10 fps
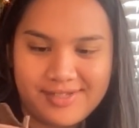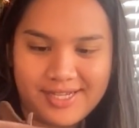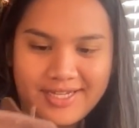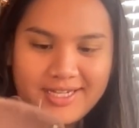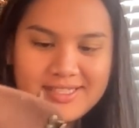
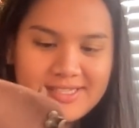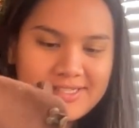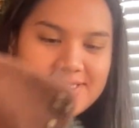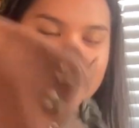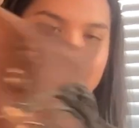I guess
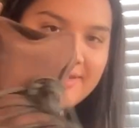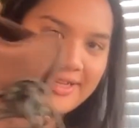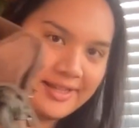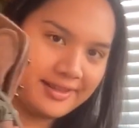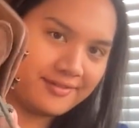that's it.
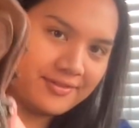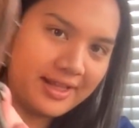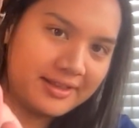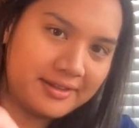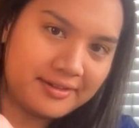I love
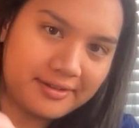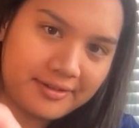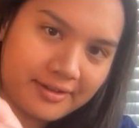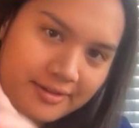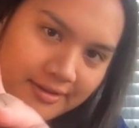that
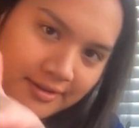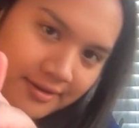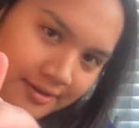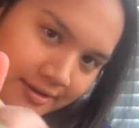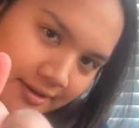little
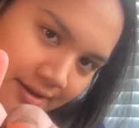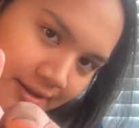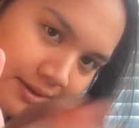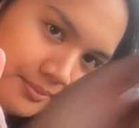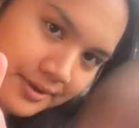
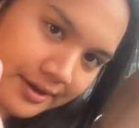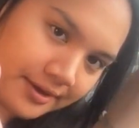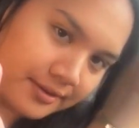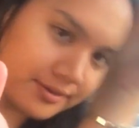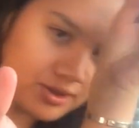lip
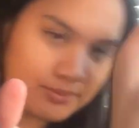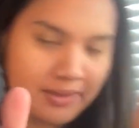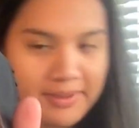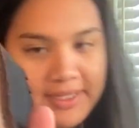there. Don't mind my